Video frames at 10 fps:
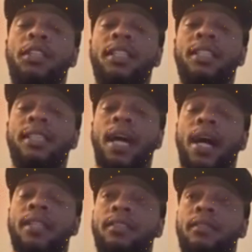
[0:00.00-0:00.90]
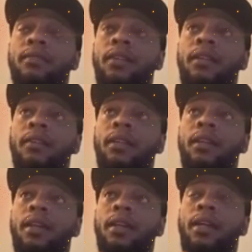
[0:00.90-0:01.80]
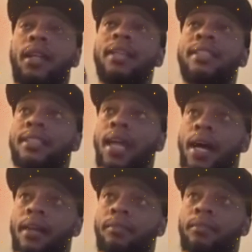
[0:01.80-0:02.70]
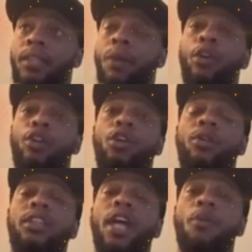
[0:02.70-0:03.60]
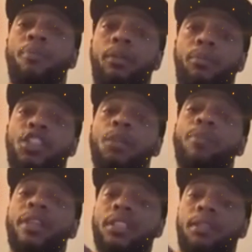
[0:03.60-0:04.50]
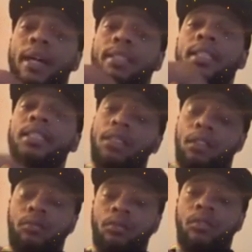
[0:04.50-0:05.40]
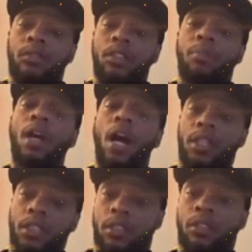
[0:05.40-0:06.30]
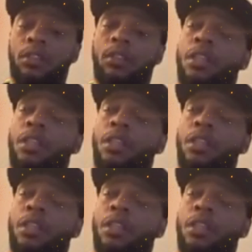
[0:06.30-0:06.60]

She decides, and I decide that we're going to go to therapy. But she brings it to my attention, to be honest.